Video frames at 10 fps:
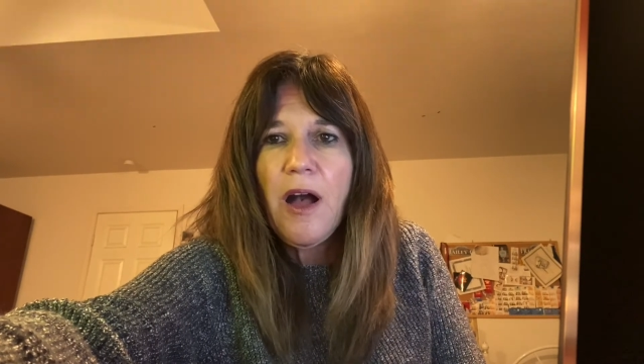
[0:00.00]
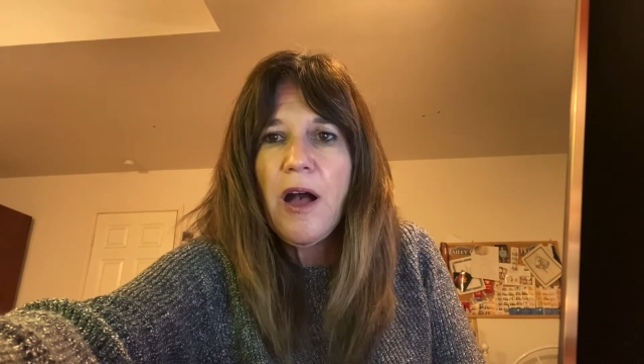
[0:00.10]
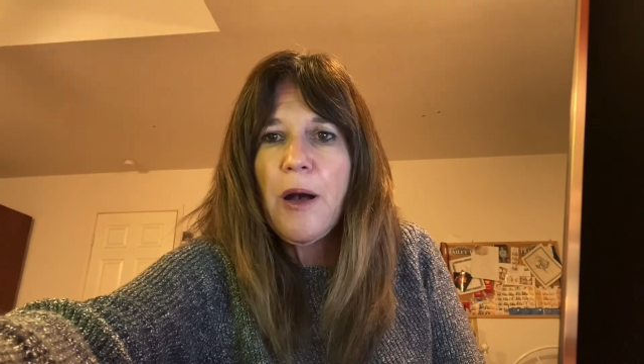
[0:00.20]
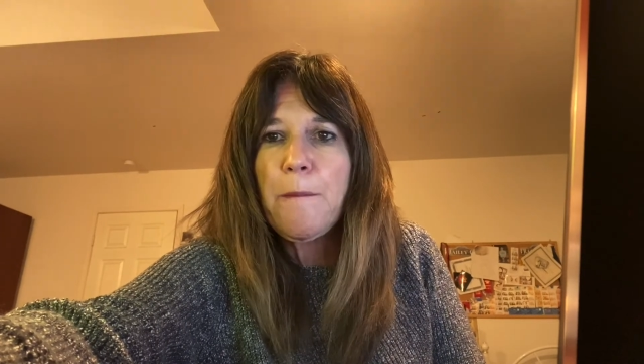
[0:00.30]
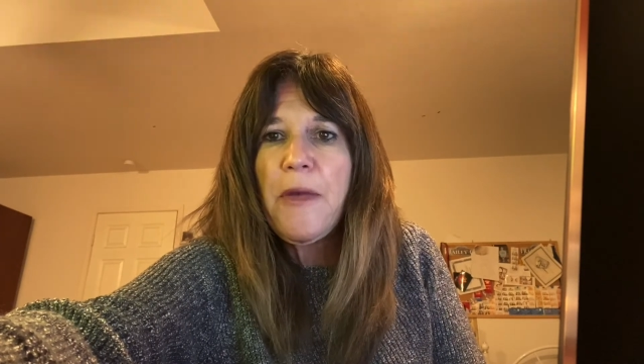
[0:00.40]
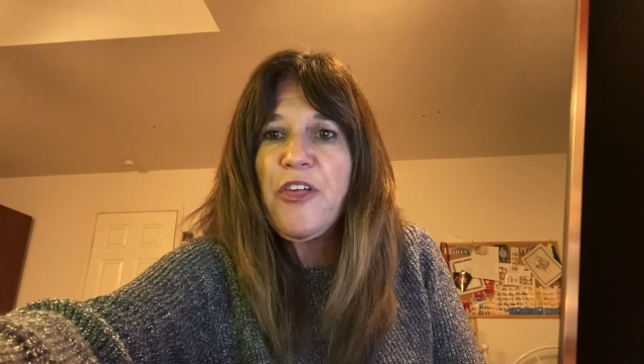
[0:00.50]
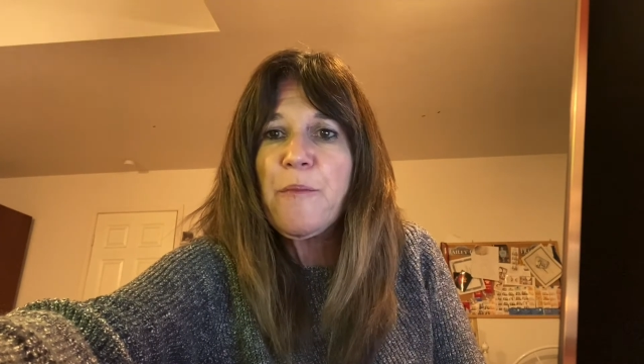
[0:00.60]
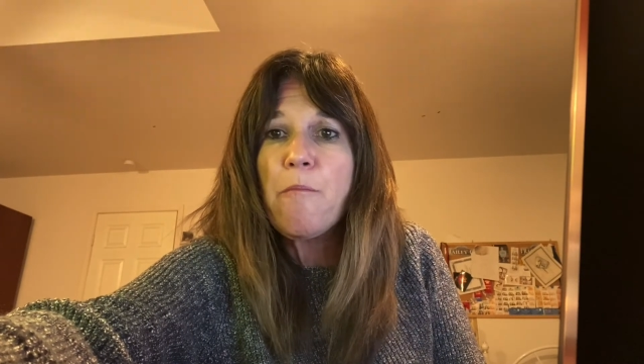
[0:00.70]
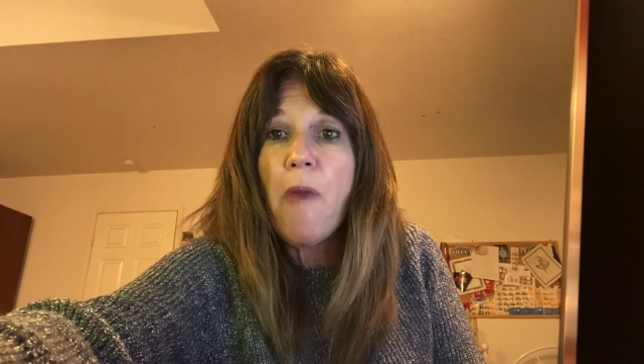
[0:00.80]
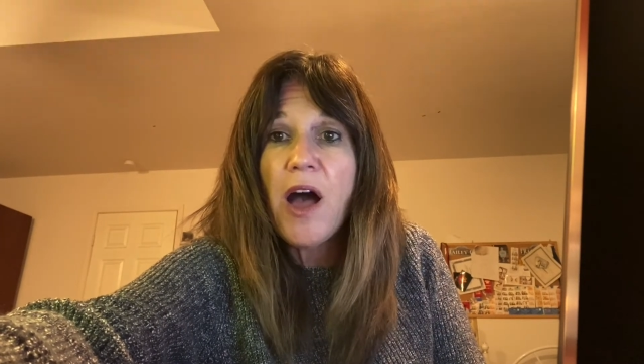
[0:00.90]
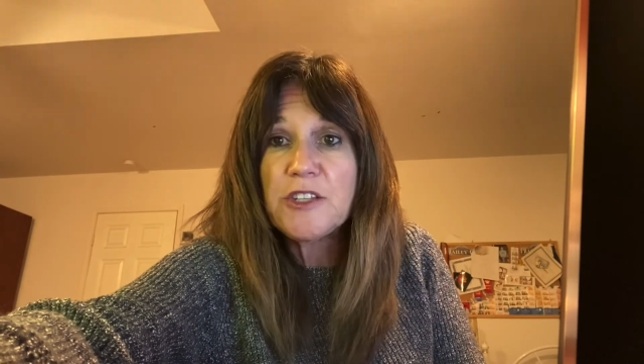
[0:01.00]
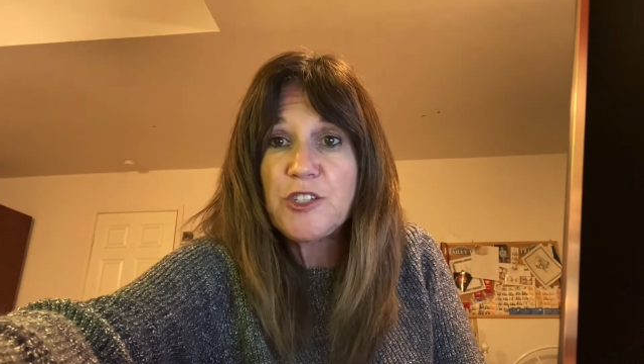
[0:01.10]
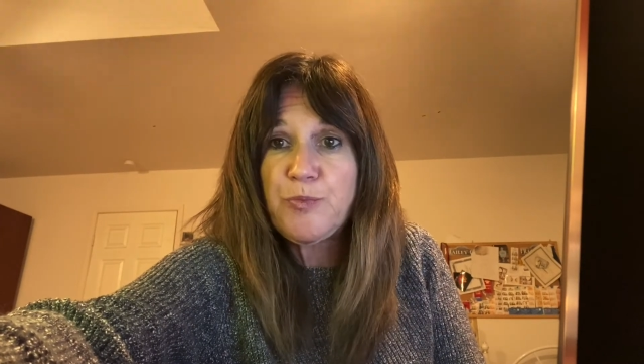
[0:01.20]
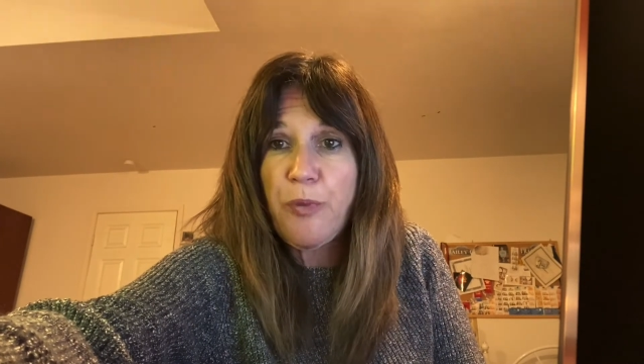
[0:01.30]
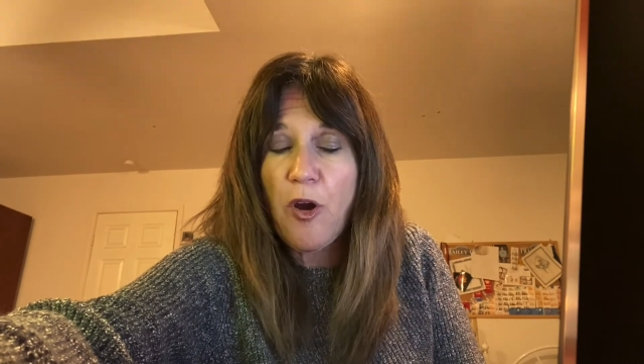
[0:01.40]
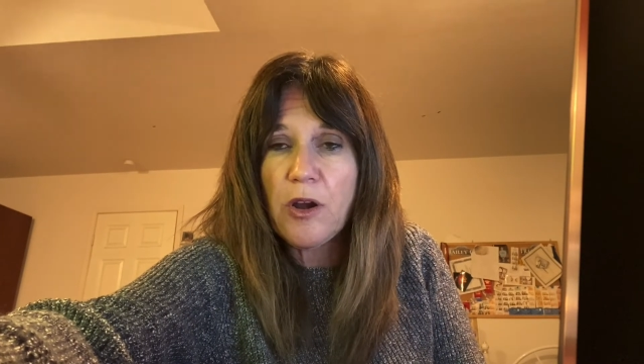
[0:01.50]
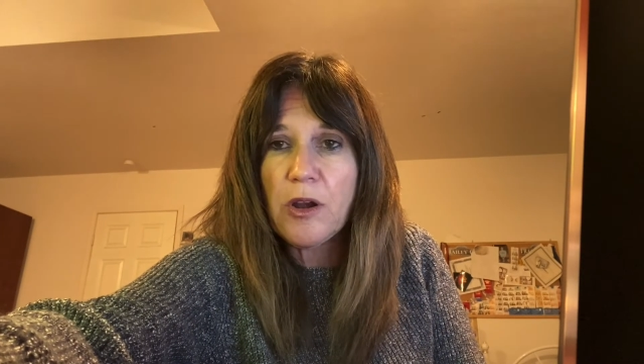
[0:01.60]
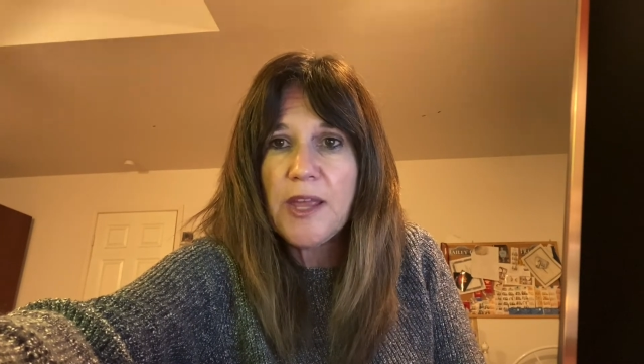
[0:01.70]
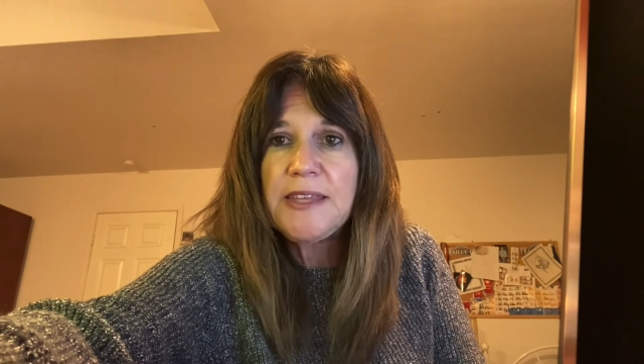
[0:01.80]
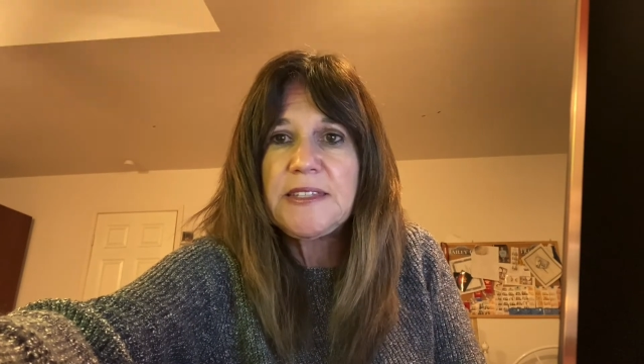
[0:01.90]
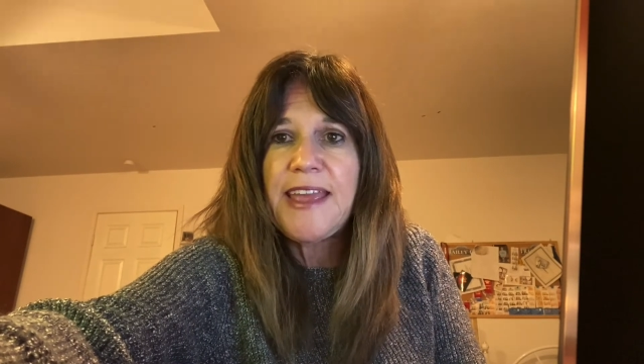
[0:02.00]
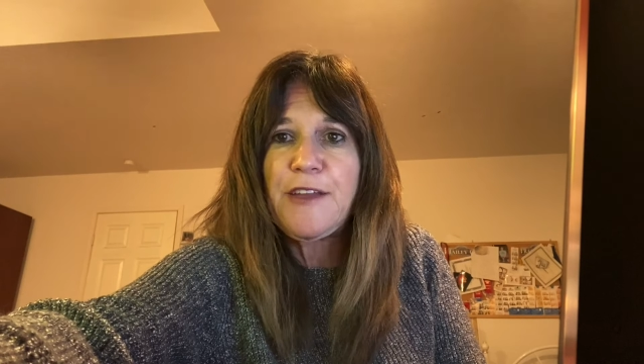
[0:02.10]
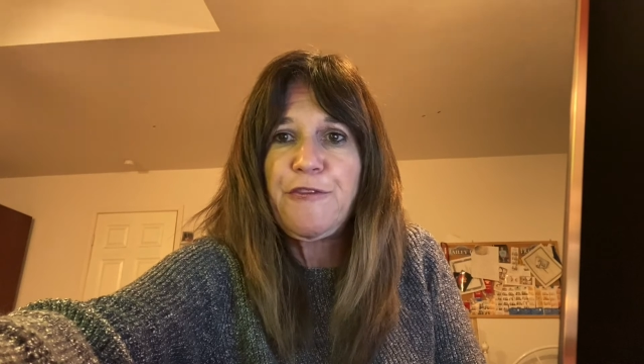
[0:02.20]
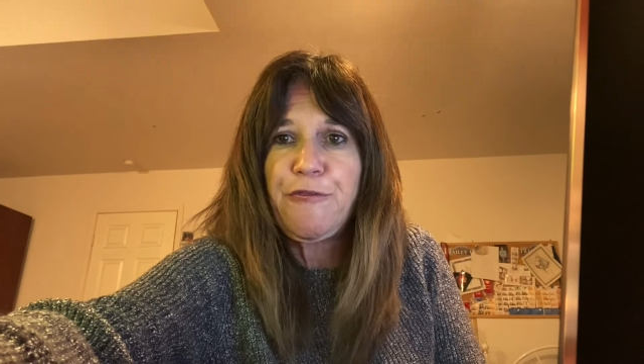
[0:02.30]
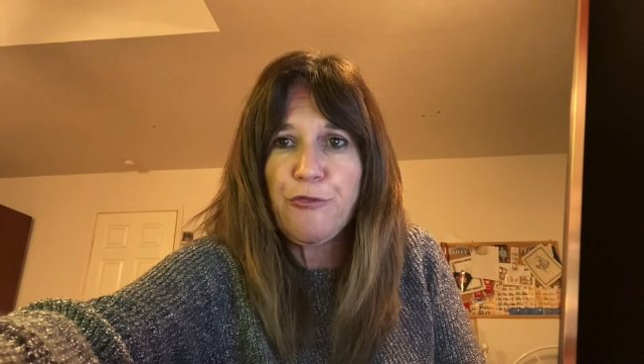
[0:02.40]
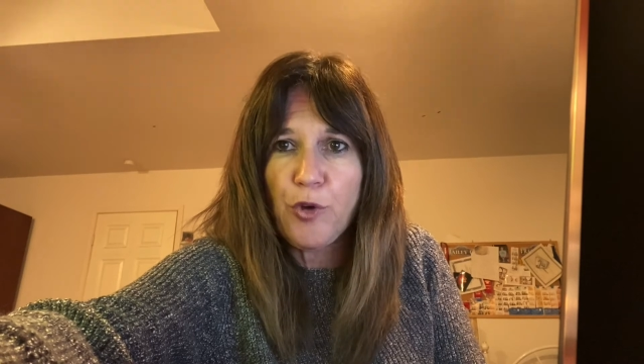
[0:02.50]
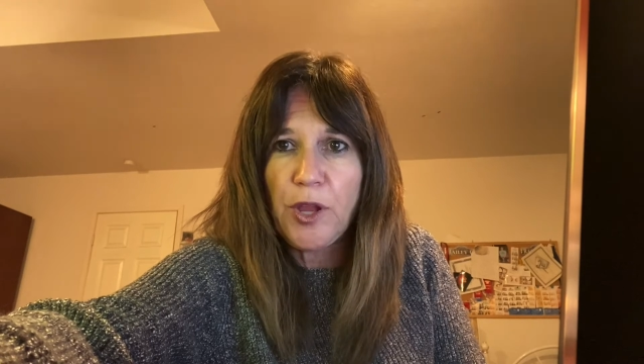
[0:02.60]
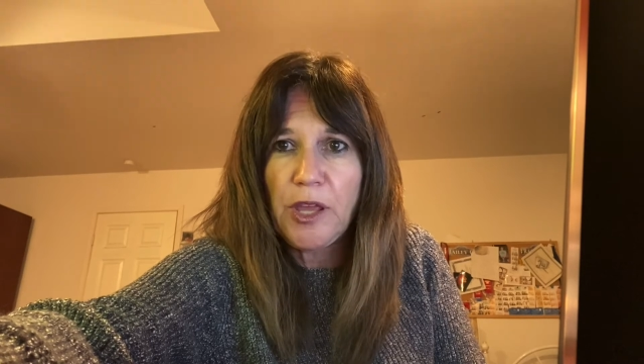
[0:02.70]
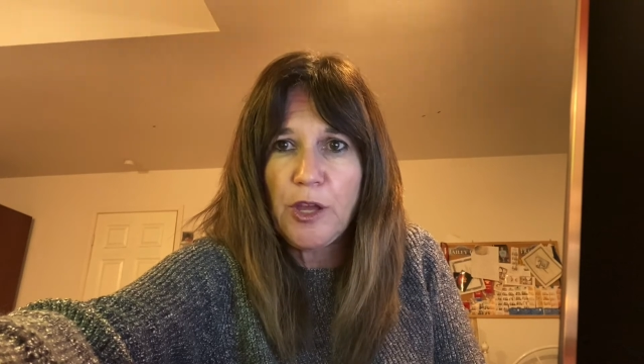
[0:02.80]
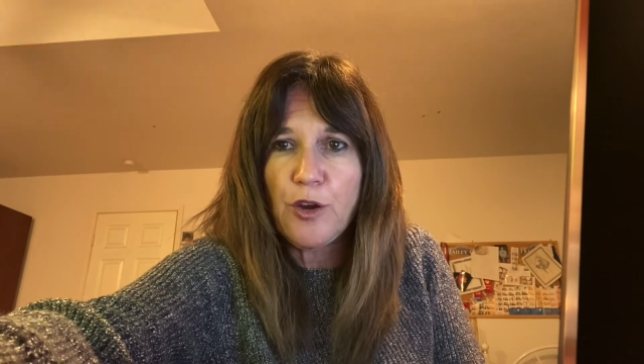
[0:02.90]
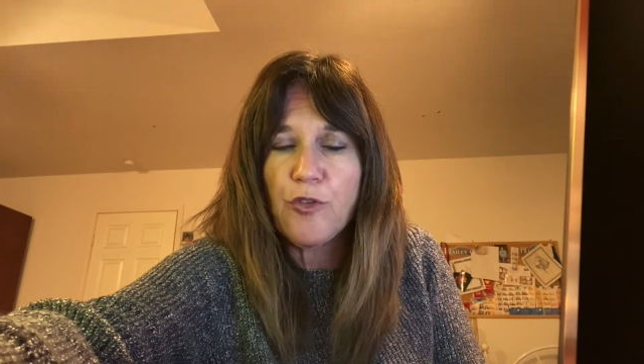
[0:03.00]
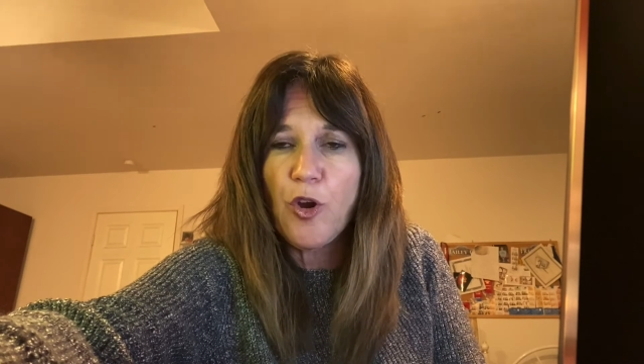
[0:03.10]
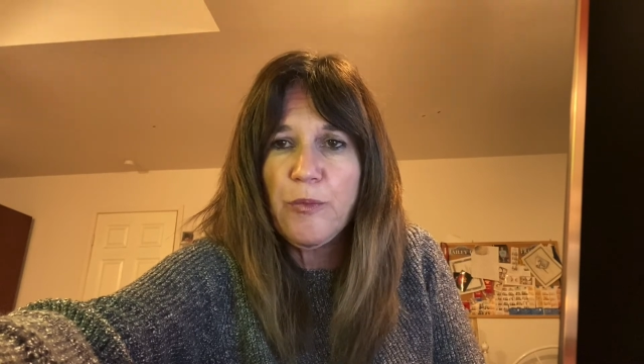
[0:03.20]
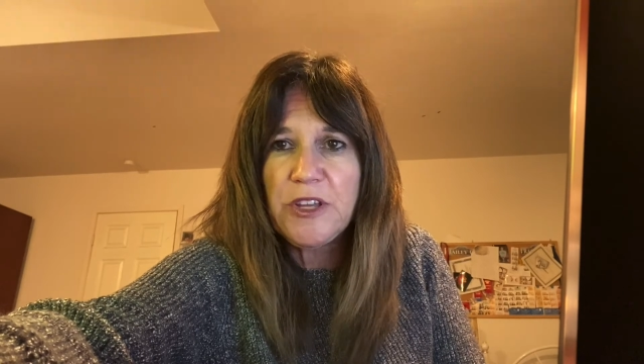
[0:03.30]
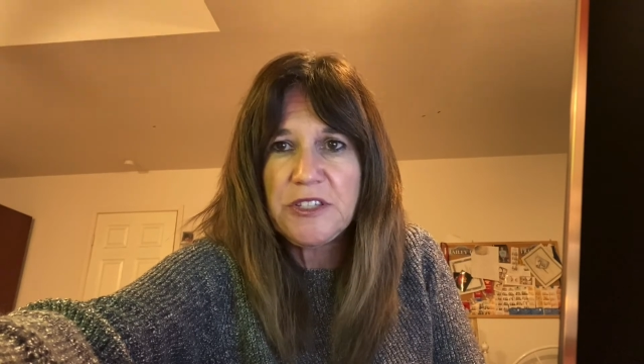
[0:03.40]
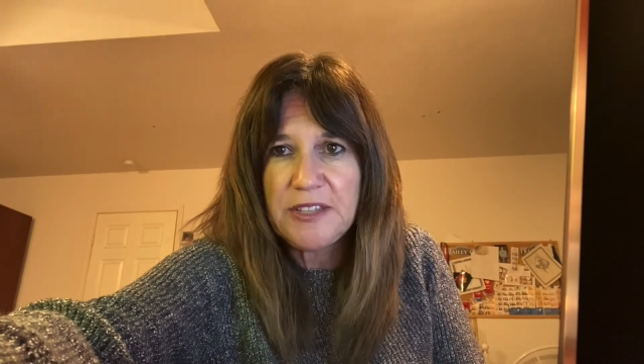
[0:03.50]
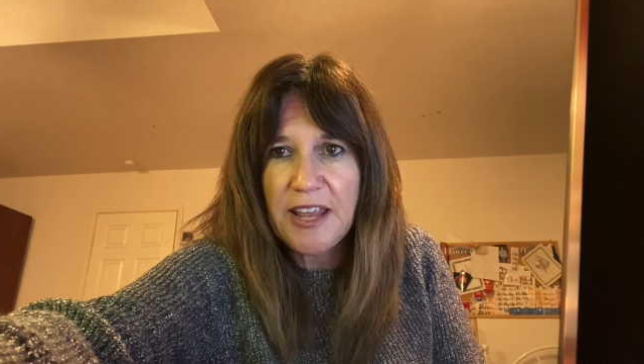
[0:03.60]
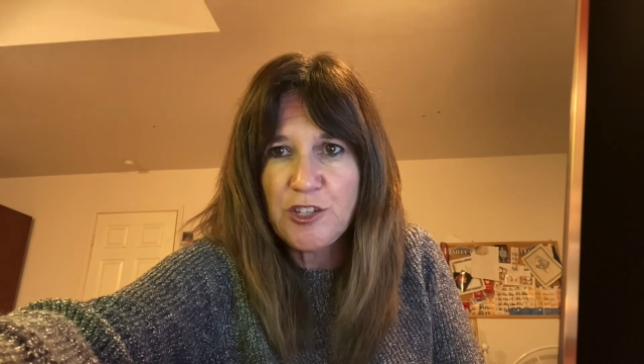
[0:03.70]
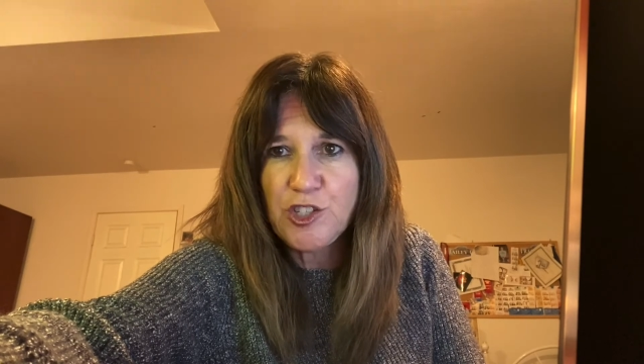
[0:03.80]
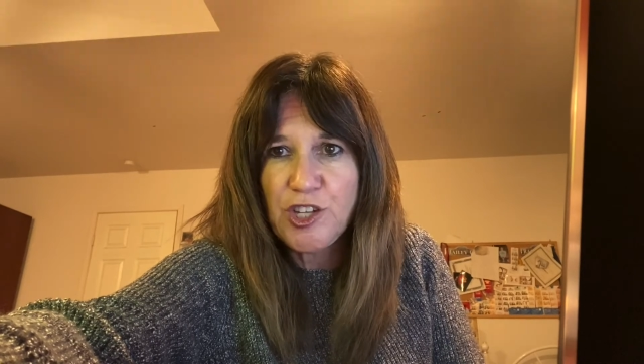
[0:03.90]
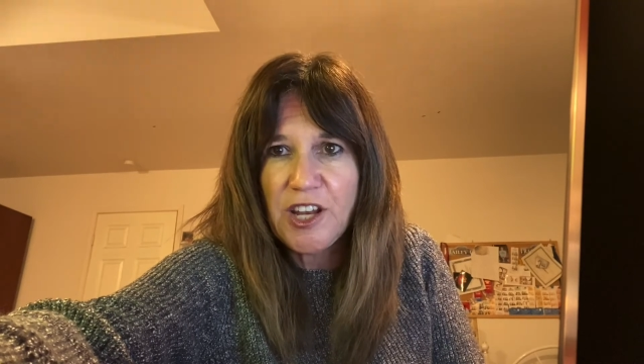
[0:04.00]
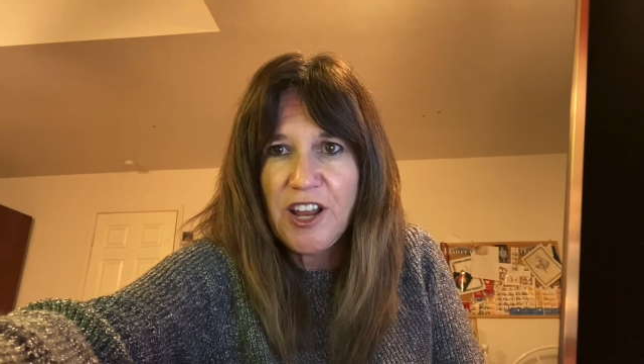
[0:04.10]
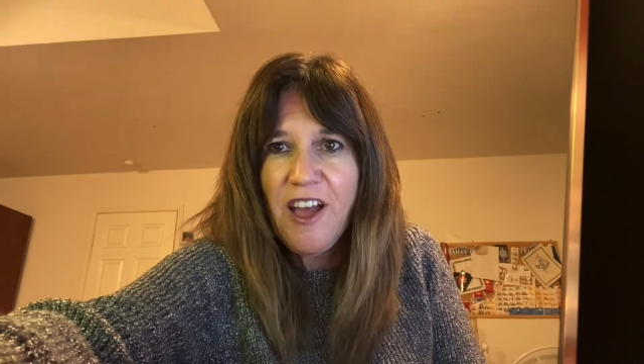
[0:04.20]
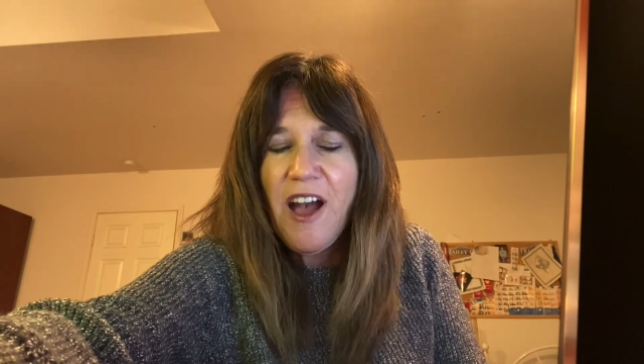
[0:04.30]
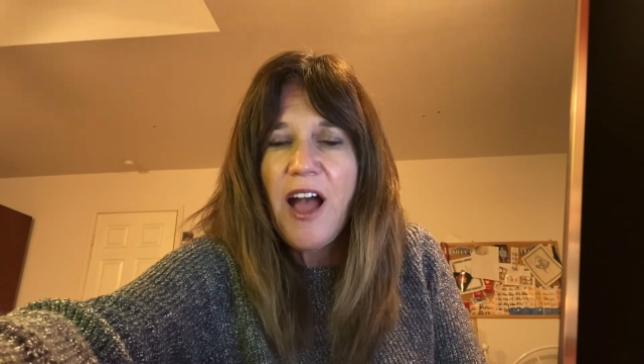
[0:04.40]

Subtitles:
The Mozbar is a free Chrome extension.